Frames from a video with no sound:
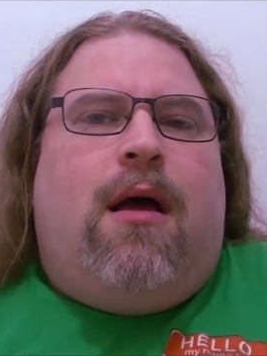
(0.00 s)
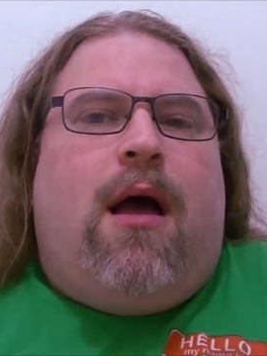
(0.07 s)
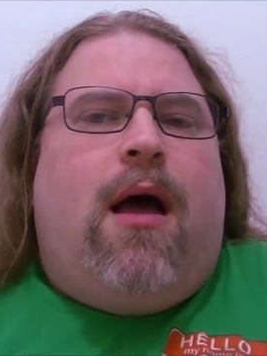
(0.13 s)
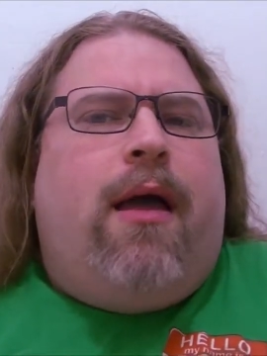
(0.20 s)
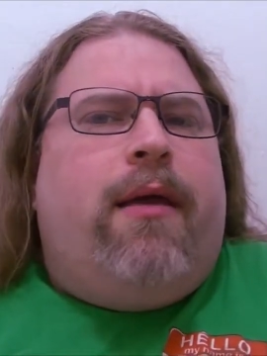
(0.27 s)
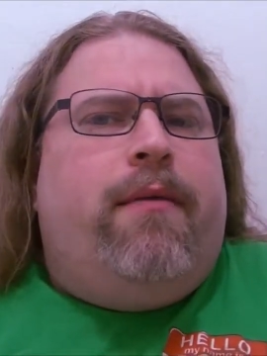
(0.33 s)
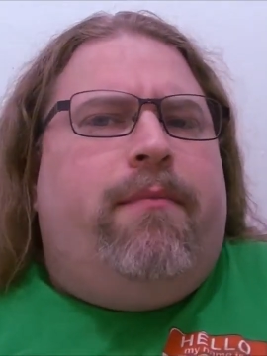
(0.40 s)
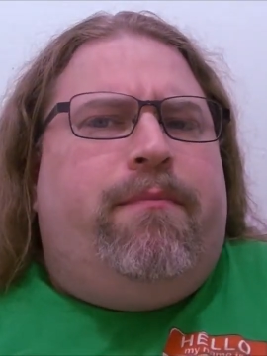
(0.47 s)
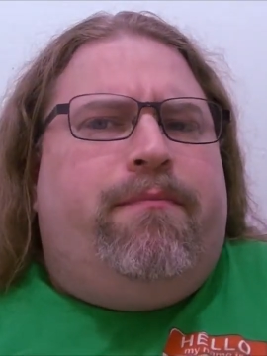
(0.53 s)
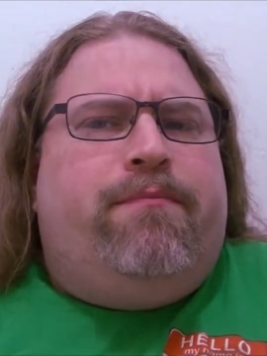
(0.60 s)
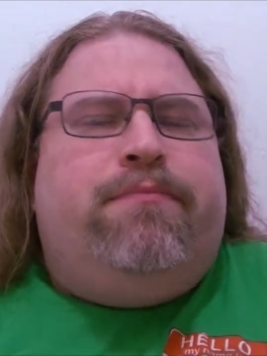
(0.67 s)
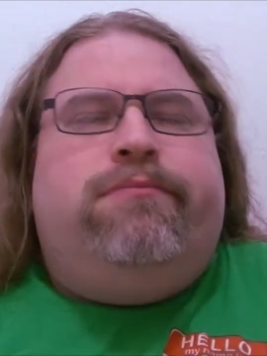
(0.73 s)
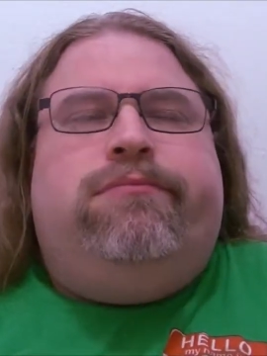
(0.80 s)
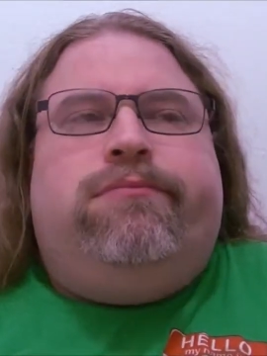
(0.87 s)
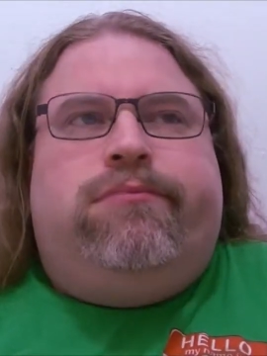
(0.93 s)
I am
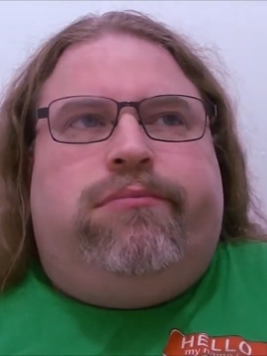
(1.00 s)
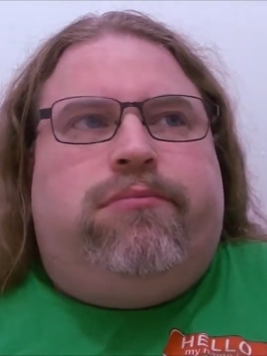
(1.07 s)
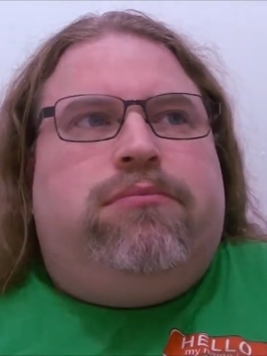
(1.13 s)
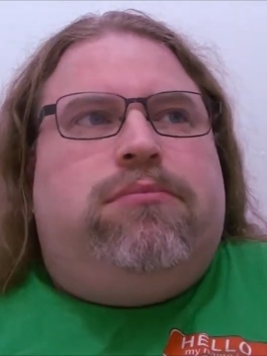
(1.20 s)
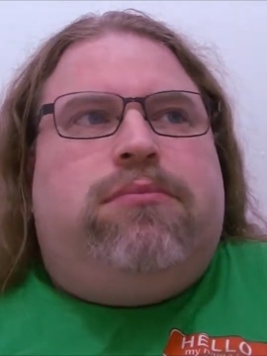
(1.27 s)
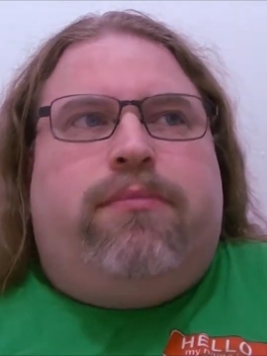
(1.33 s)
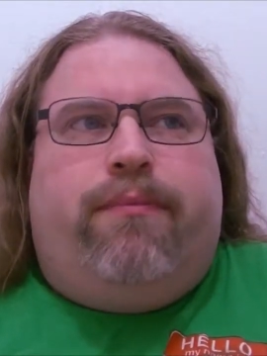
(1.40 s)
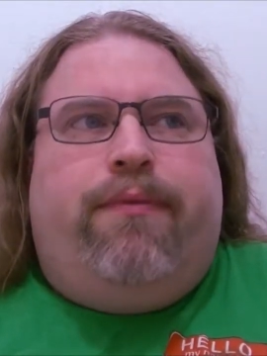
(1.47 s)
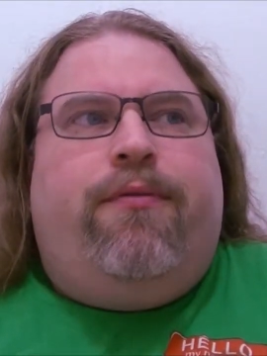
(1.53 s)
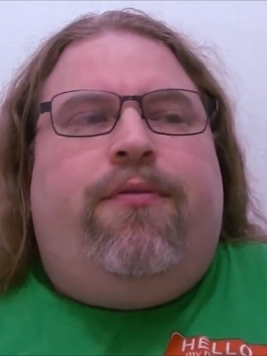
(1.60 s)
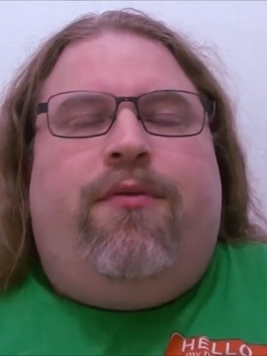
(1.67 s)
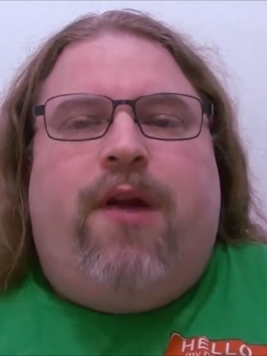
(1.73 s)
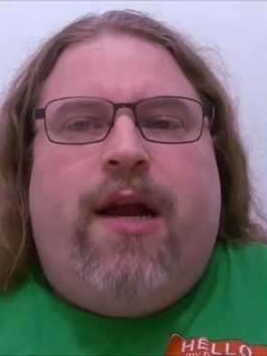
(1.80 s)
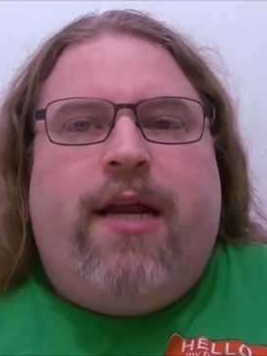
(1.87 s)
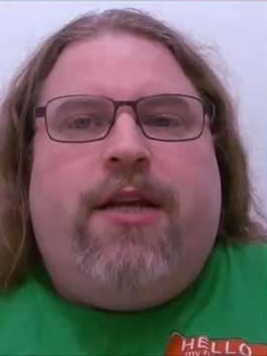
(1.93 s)

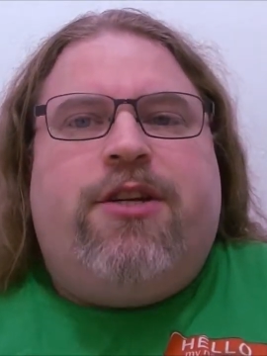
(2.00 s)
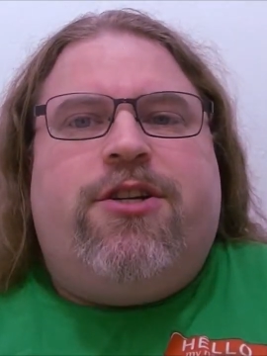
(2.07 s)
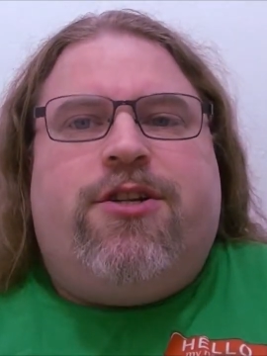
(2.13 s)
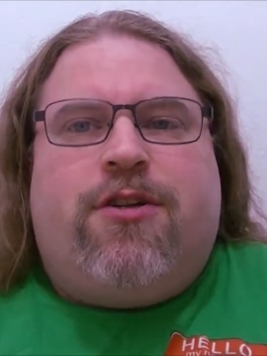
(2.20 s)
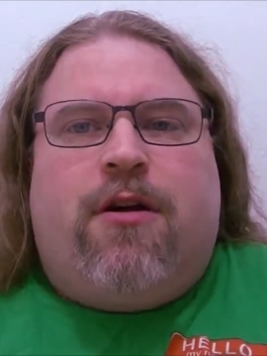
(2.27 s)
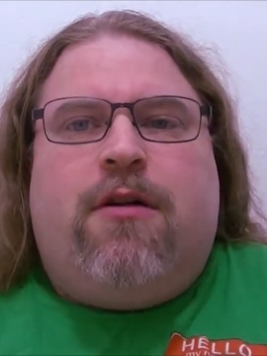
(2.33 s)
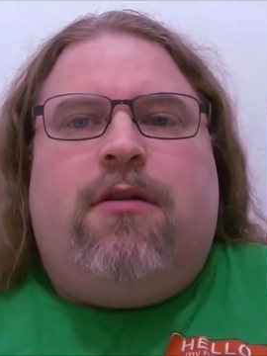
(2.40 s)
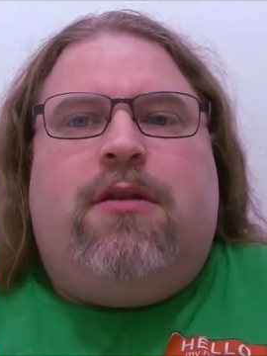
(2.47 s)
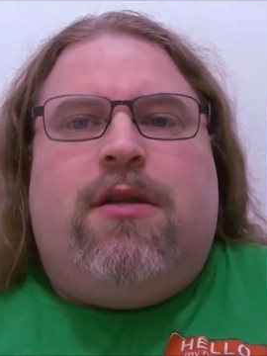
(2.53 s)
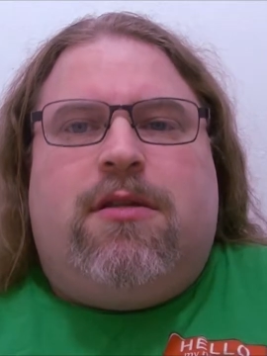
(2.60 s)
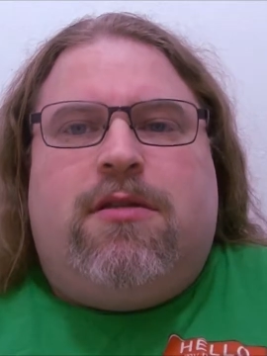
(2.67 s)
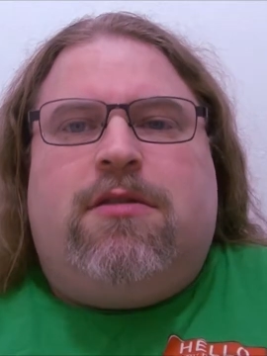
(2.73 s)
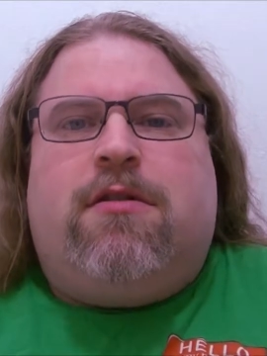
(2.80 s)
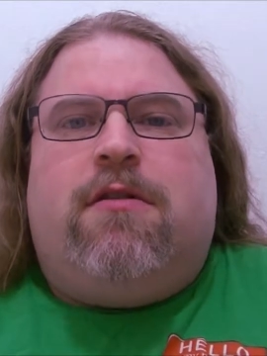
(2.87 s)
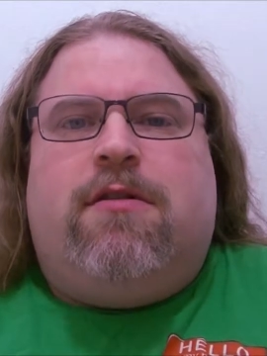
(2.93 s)
pretty sure
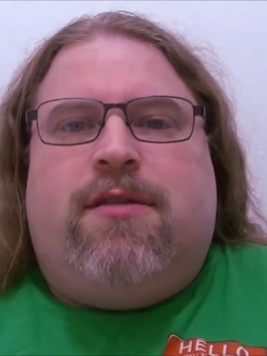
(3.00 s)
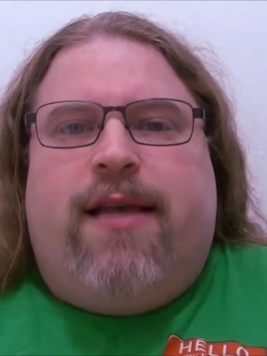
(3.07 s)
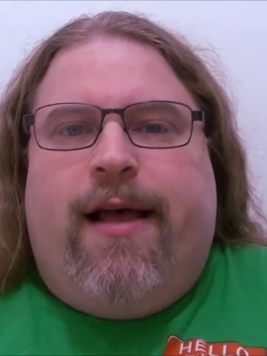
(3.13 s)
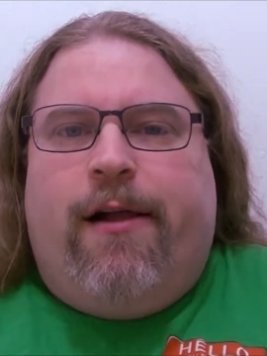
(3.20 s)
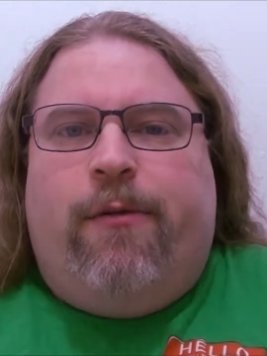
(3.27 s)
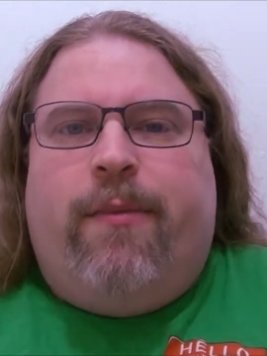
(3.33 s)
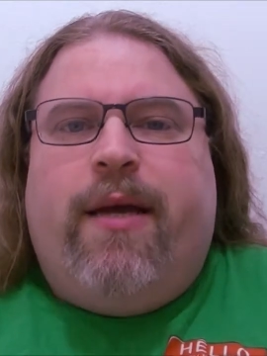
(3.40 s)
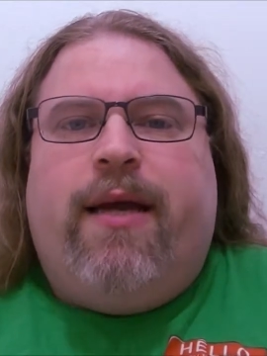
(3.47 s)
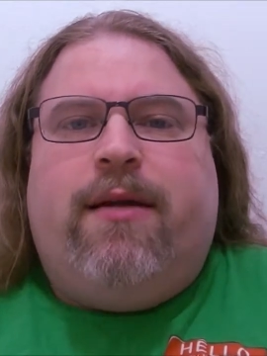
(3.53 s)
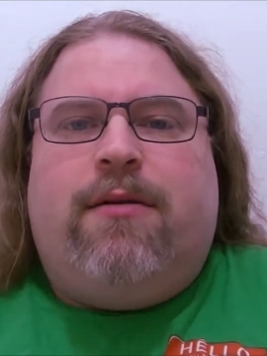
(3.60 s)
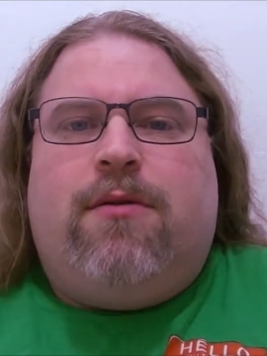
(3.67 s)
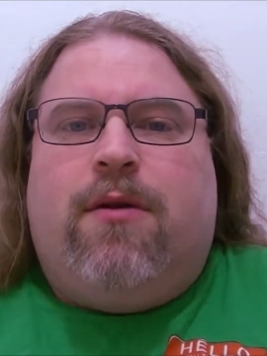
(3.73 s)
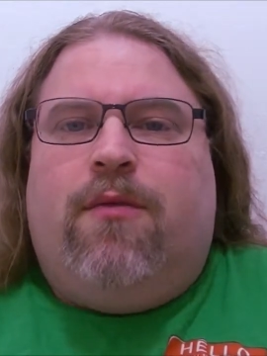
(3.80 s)
that Star's helmet,